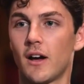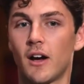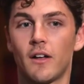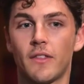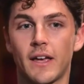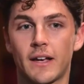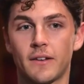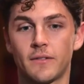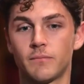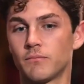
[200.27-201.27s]
and they
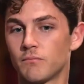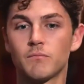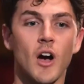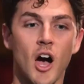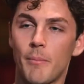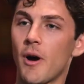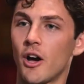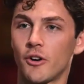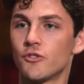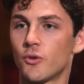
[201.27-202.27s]
can hop
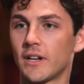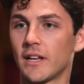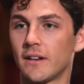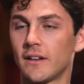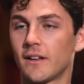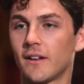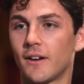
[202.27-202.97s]
on or join in